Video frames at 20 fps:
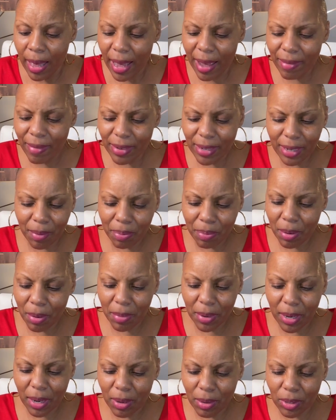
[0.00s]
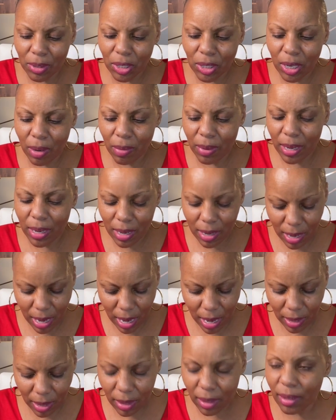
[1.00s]
I haven't done a promo code show in
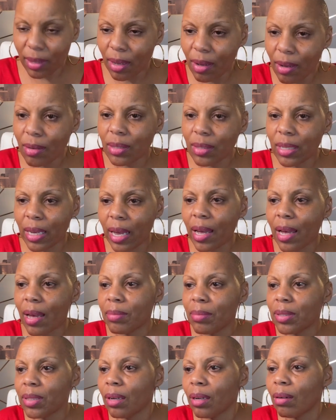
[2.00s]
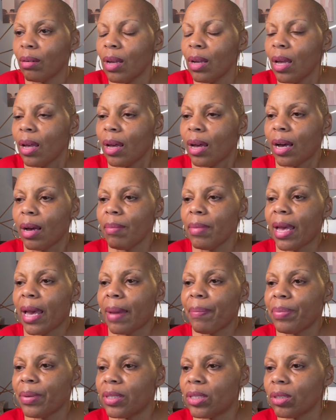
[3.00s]
a long time, so I'm
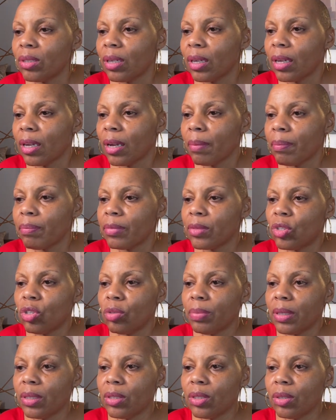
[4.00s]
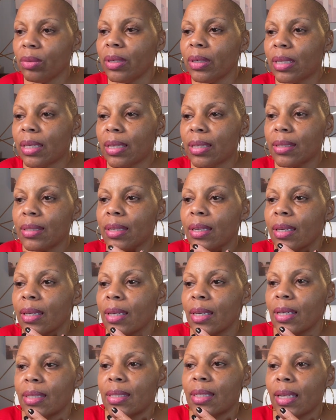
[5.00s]
happy to um, to be doing this
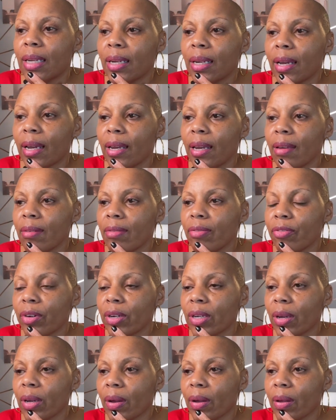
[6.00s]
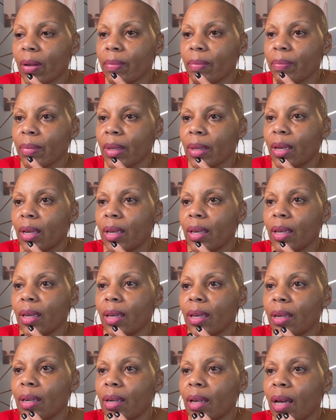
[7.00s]
tonight for y'all.
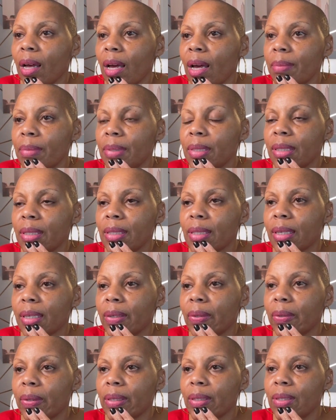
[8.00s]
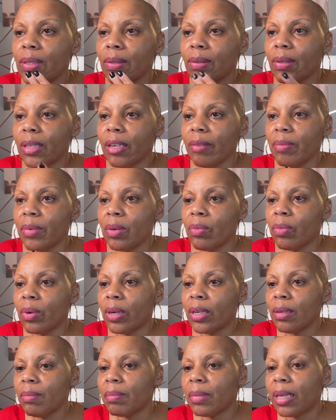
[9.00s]
And I'm just going to give me
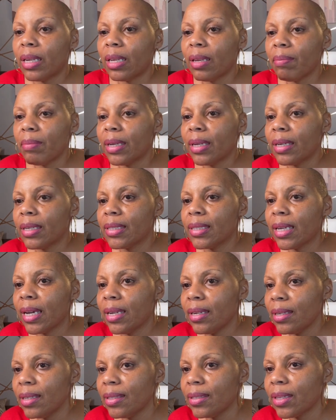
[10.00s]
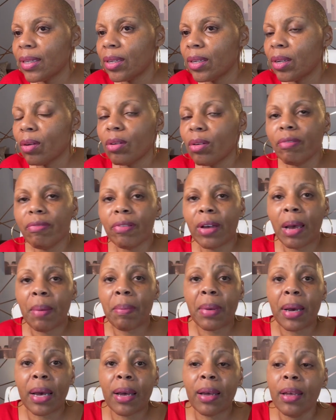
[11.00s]
one minute because I need to notify
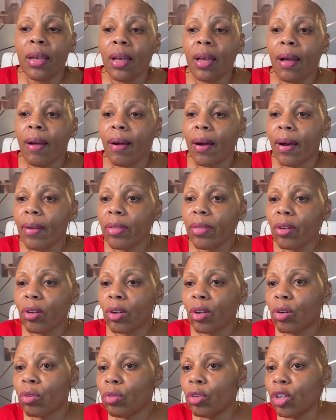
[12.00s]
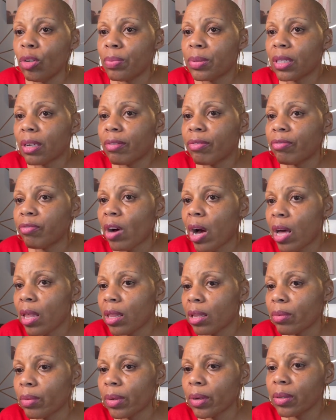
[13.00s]
my other groups of
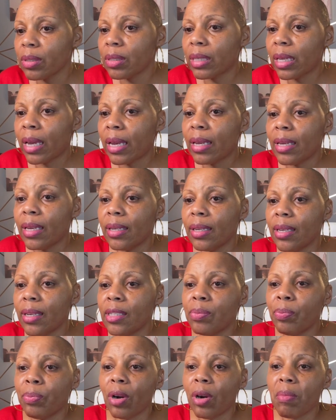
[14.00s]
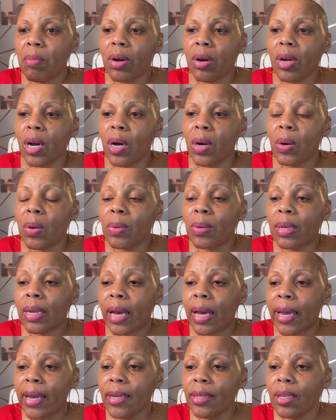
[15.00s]
followers that it is promo code
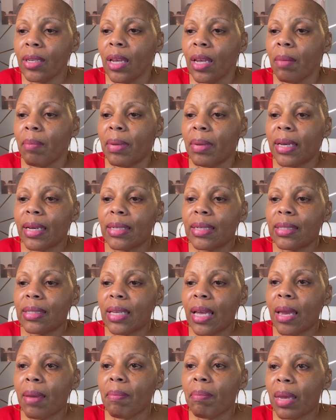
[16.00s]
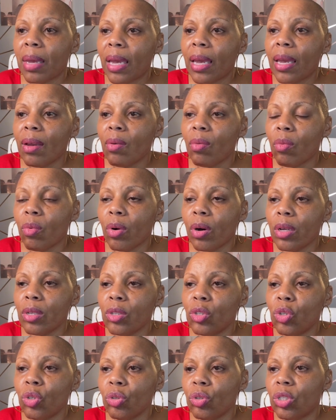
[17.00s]
night because they may
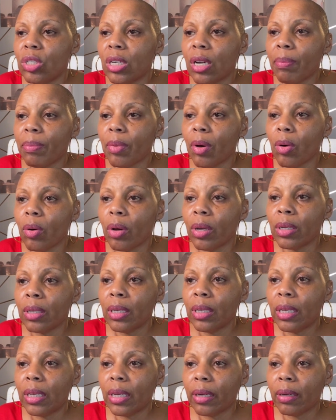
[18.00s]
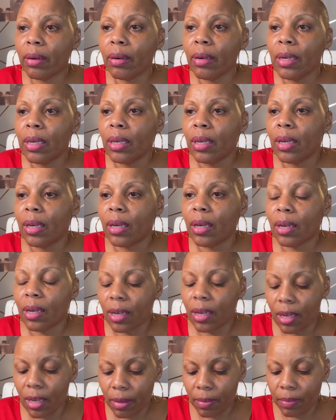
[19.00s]
want to jump on here.
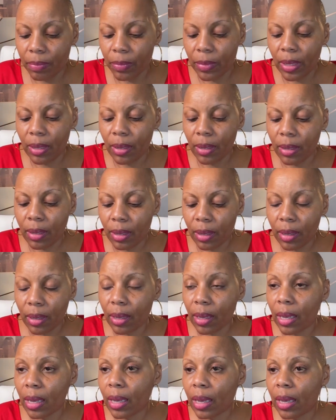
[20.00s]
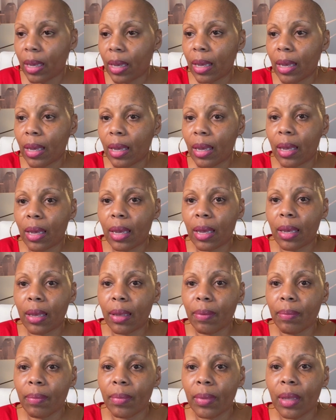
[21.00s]
Um,
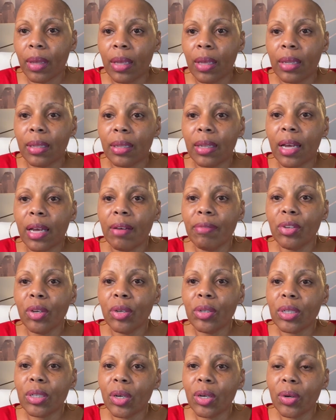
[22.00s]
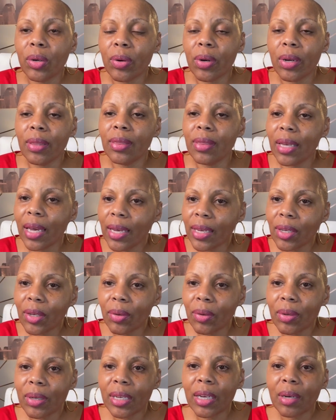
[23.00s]
hey. Love your decor. Thank
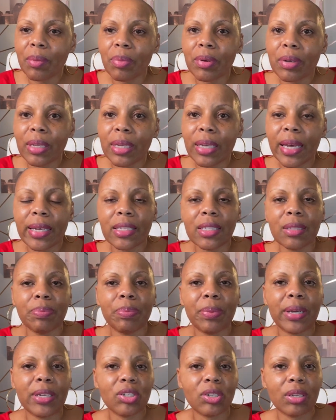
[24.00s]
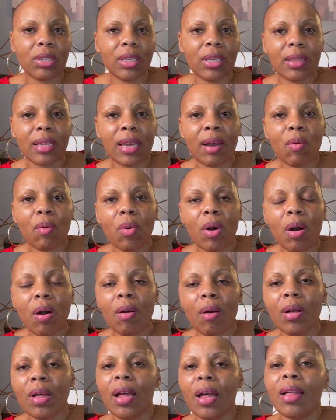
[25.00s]
you, Kimberly, especially that
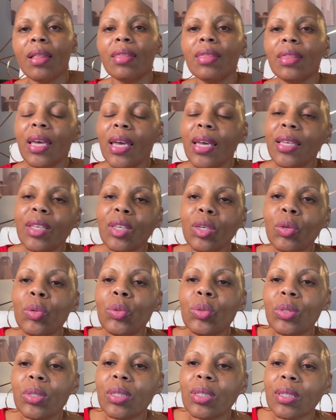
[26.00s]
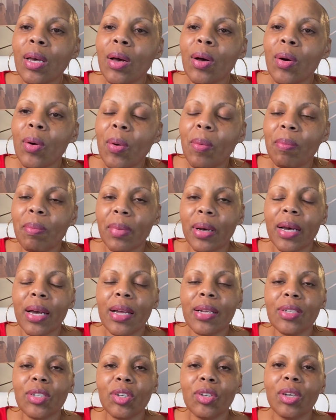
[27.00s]
wall. Thank you so
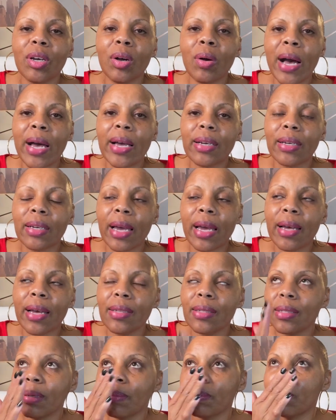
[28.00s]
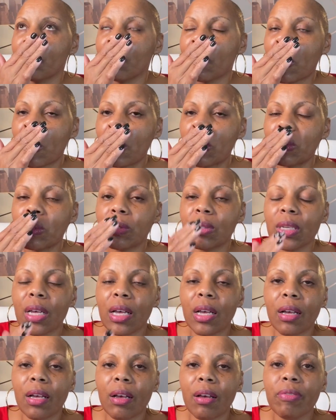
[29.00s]
much. You know, I got some rolls
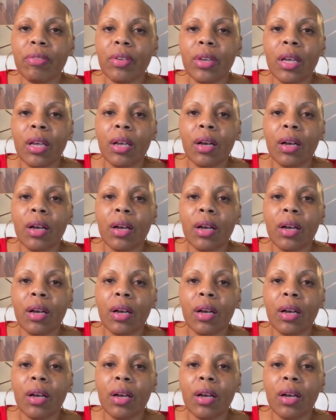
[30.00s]
of